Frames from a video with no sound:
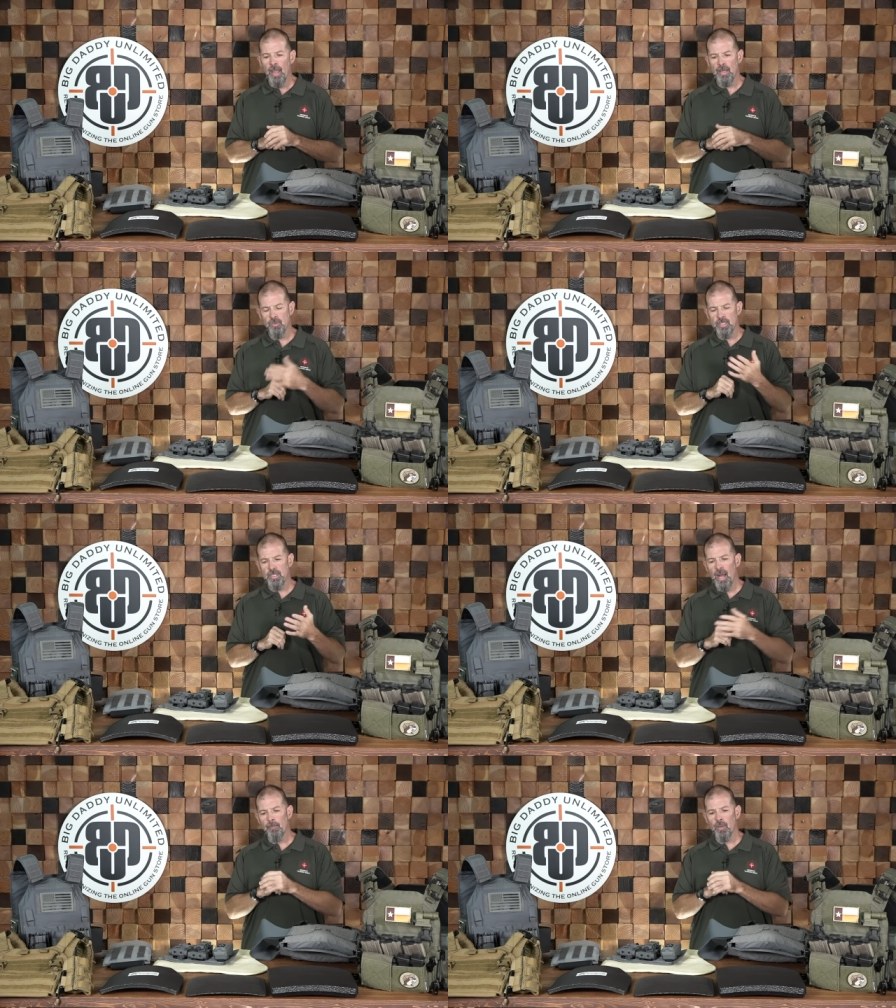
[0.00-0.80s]
And so he
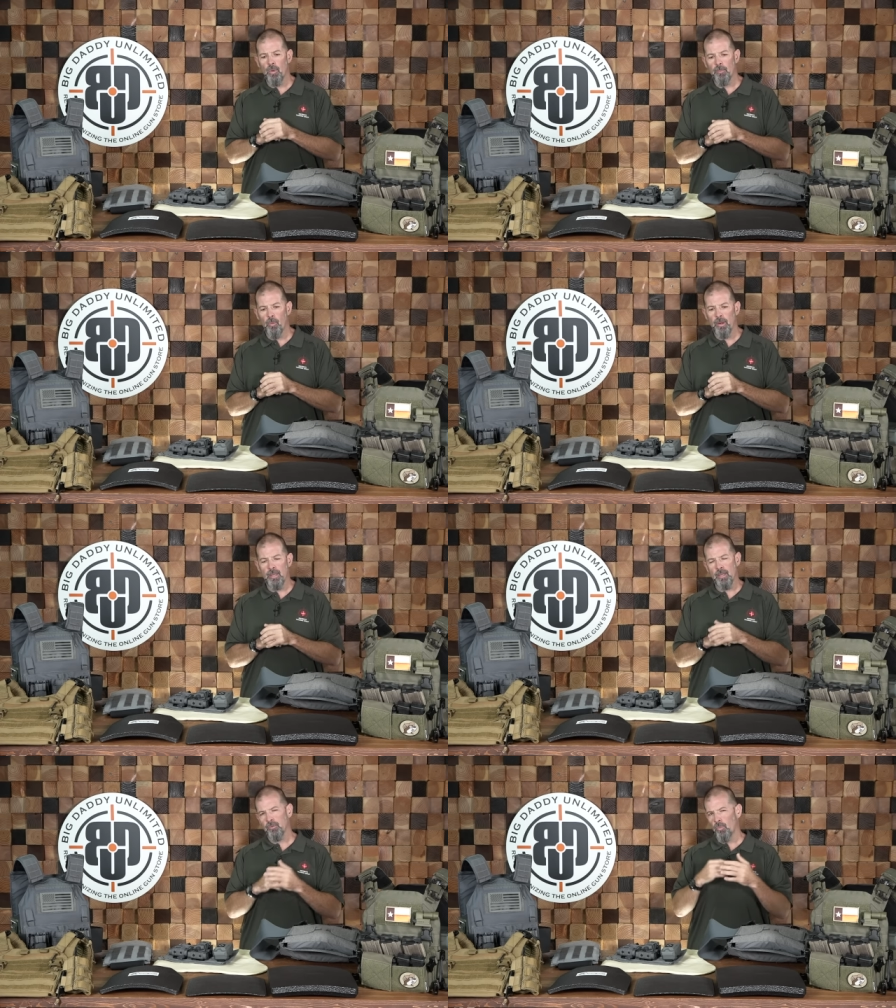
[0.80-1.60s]
stopped me at one point and
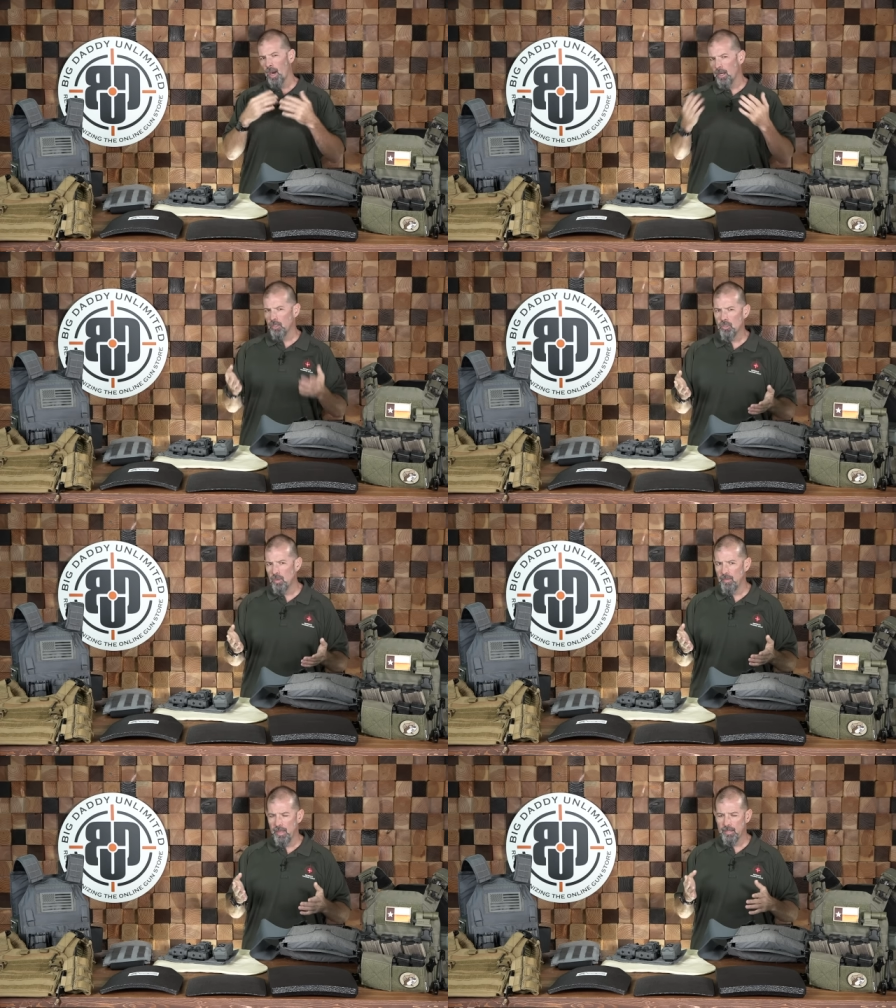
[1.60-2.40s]
he goes, Why are you
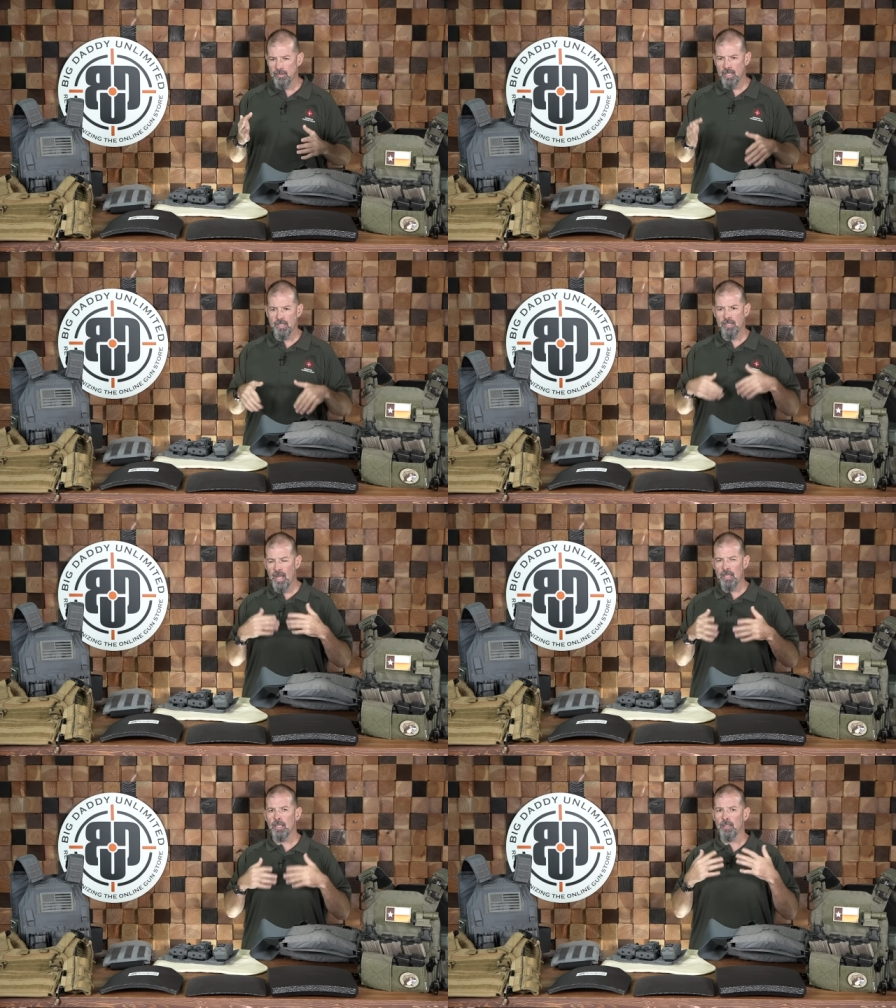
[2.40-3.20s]
doing that? Because that's
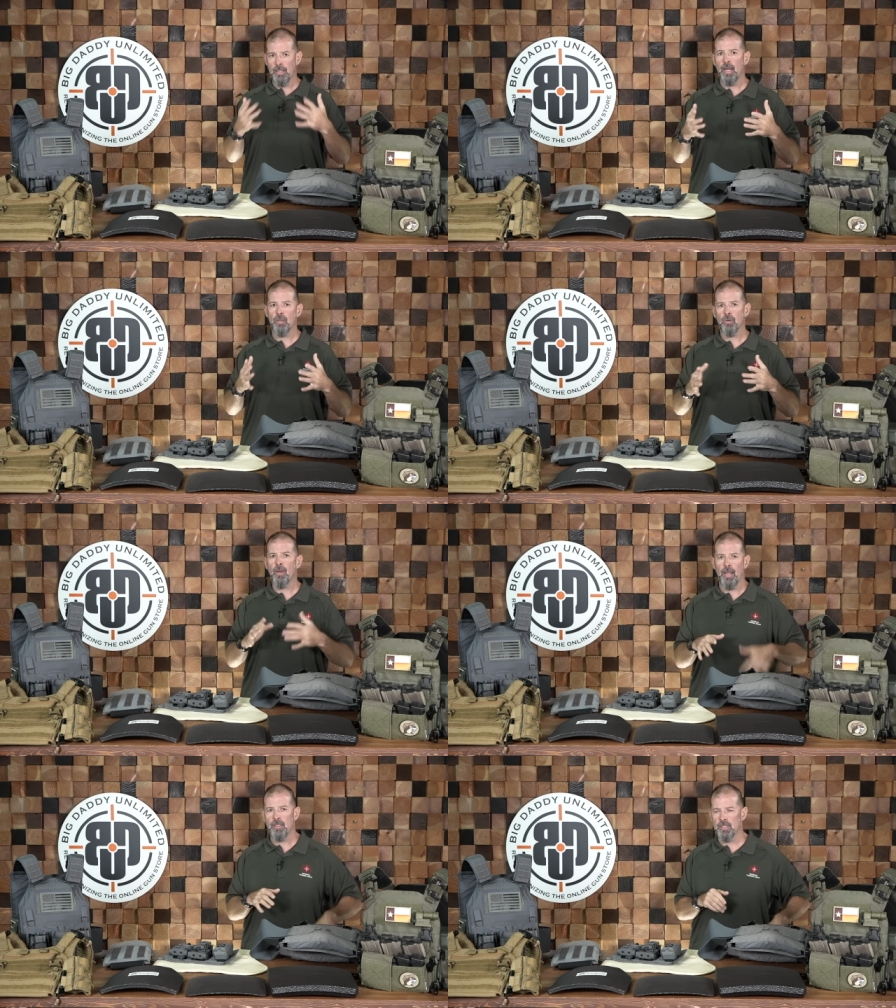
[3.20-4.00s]
technically not
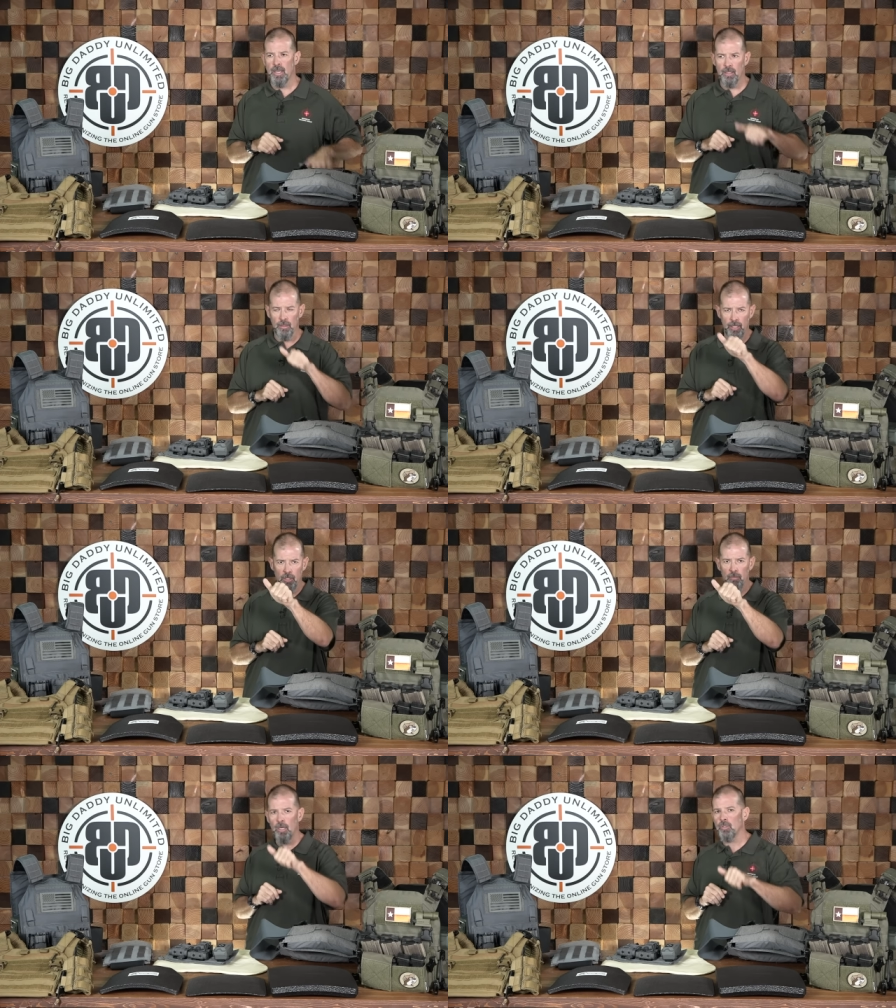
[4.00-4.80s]
correct. It's not a
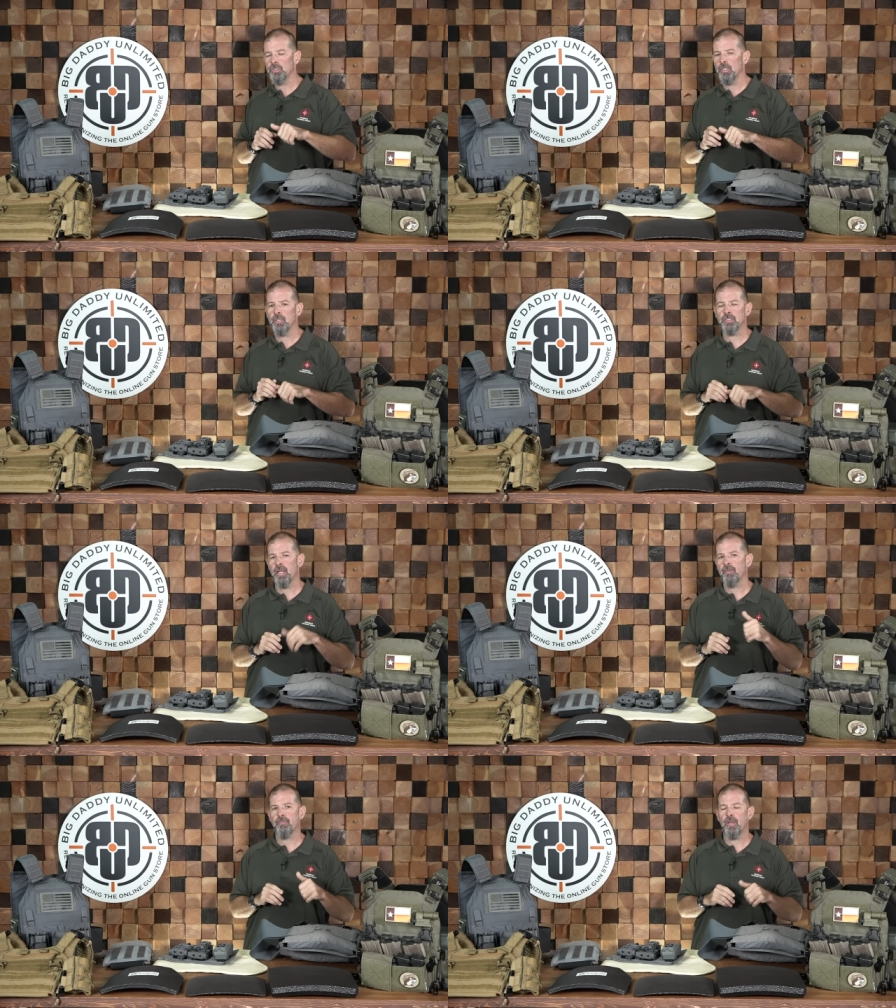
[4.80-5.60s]
linear motion, it's
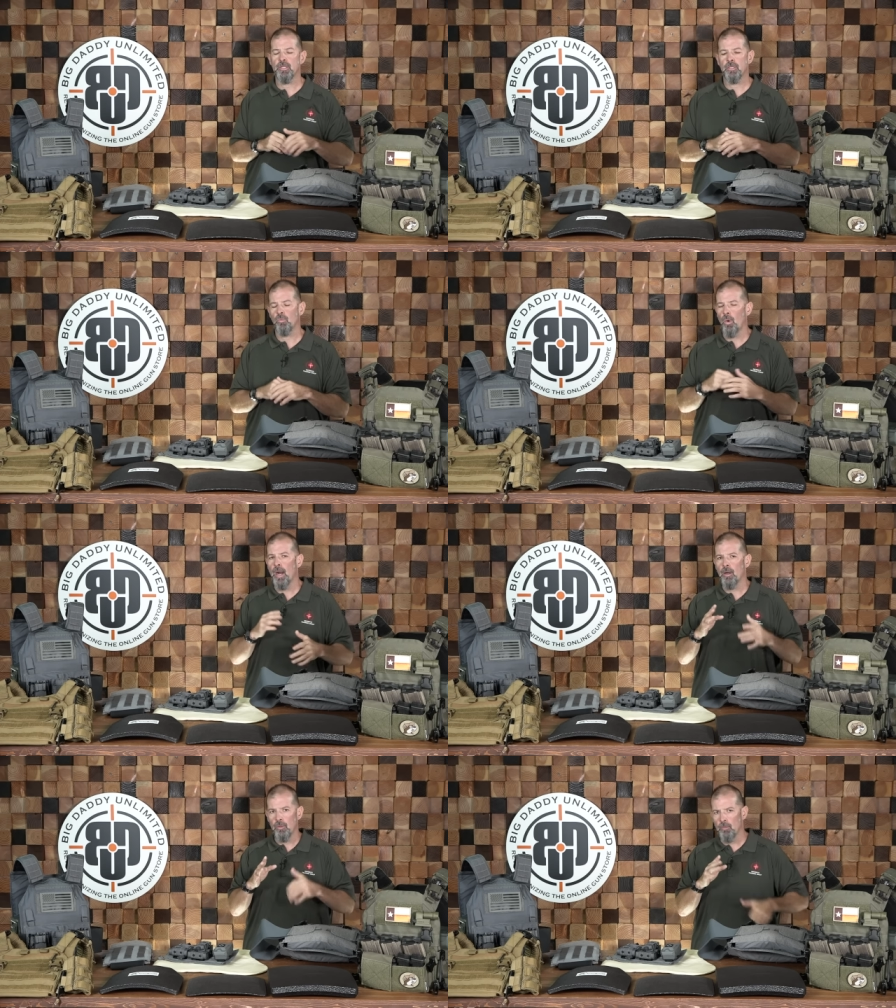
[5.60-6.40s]
not efficient. Why
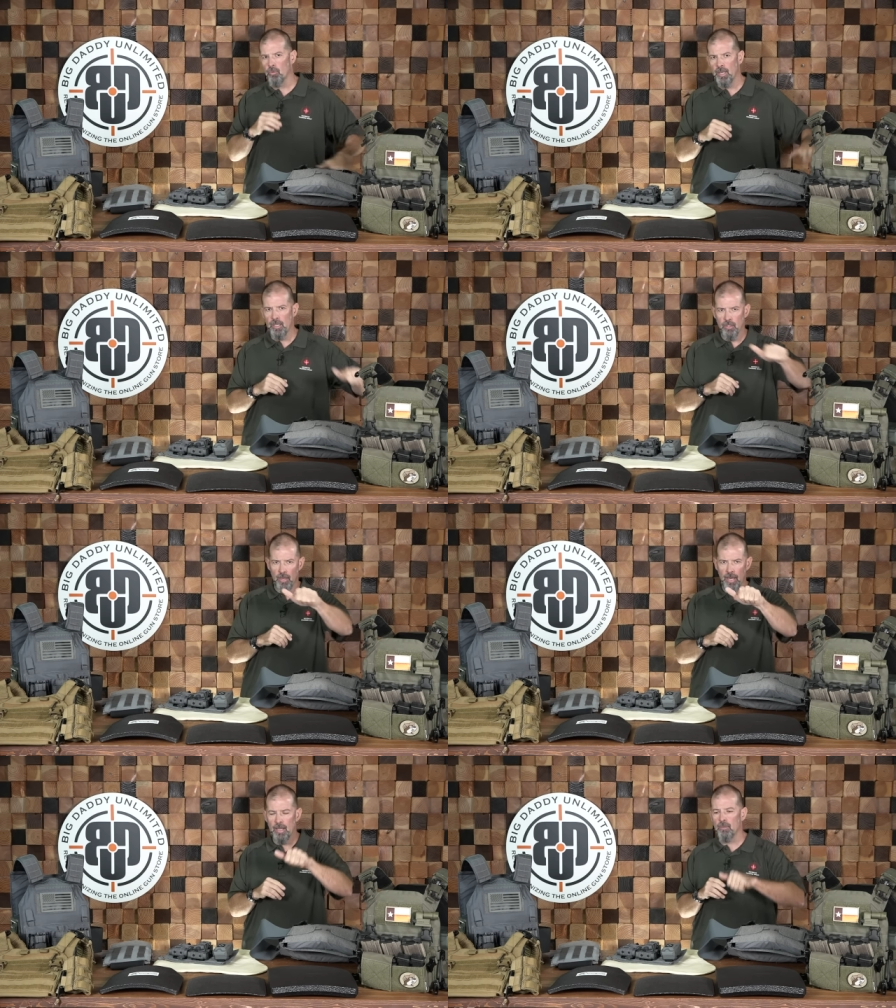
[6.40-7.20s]
are you bringing your
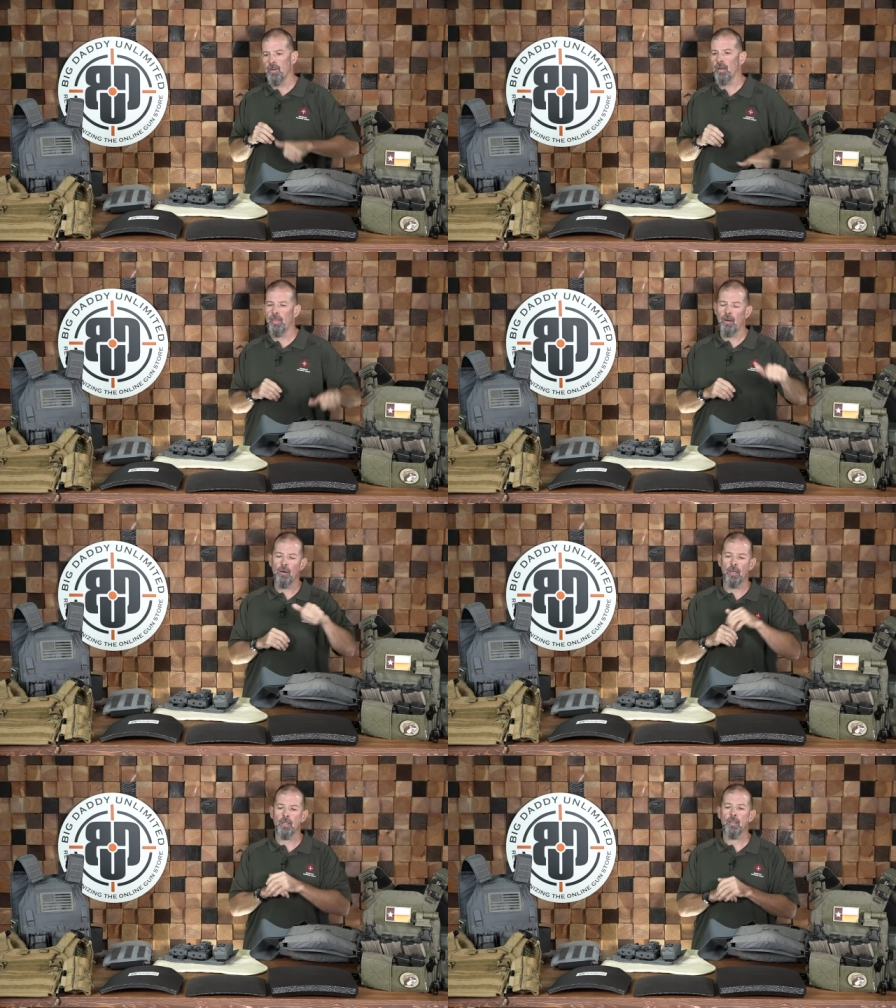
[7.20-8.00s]
hand around in that
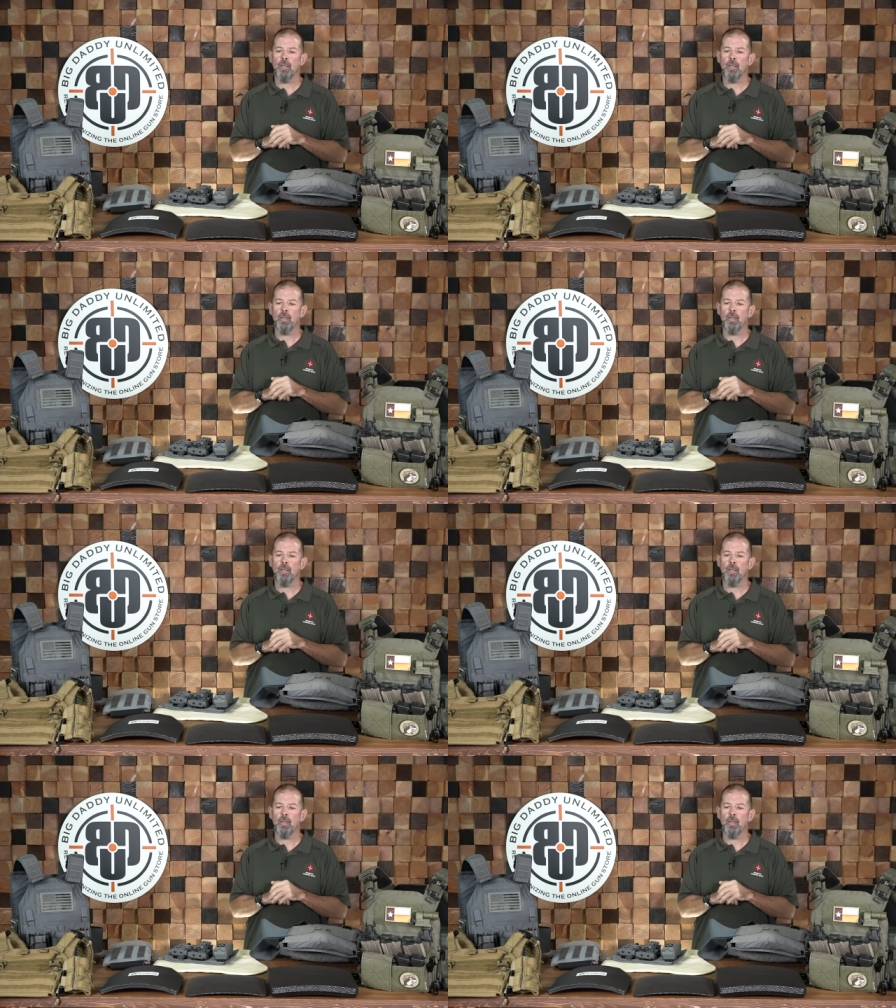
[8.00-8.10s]
arc?